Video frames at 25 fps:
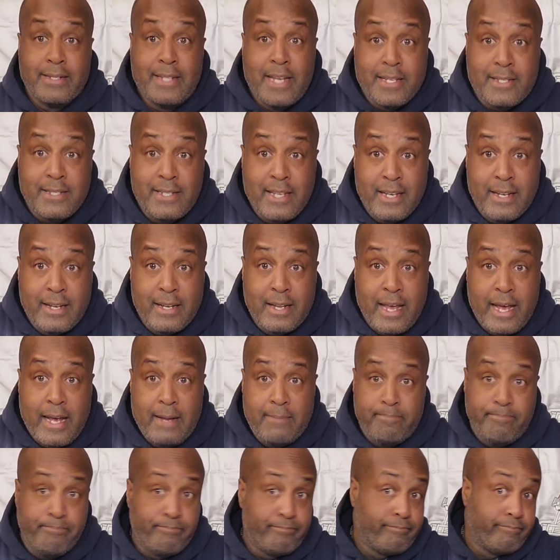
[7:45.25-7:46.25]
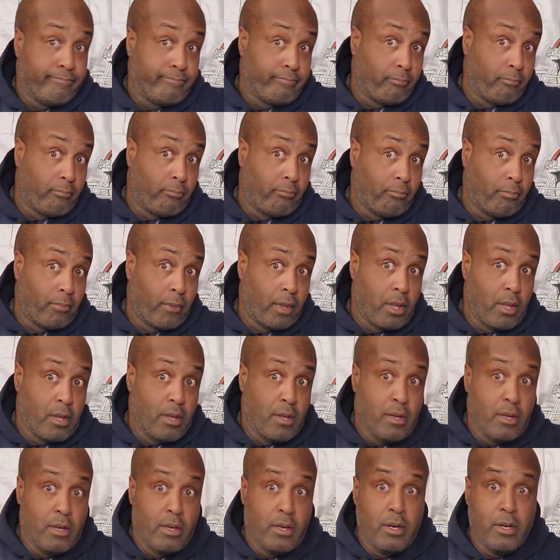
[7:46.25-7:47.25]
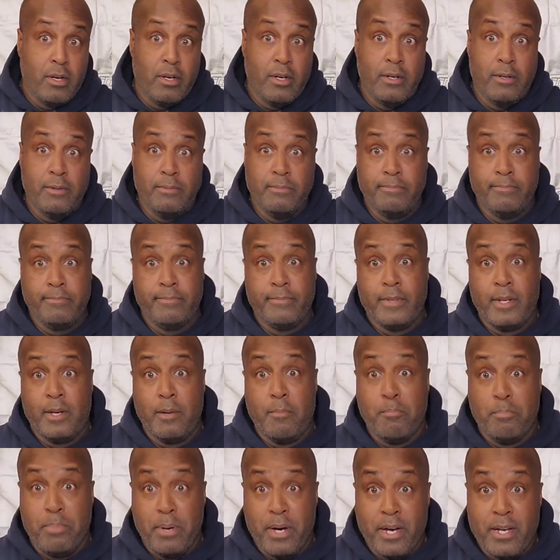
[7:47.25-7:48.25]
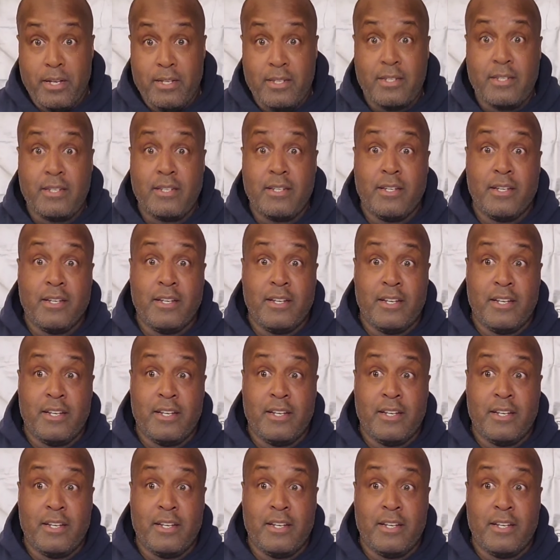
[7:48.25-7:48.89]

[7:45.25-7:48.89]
Not saying a lot, um, but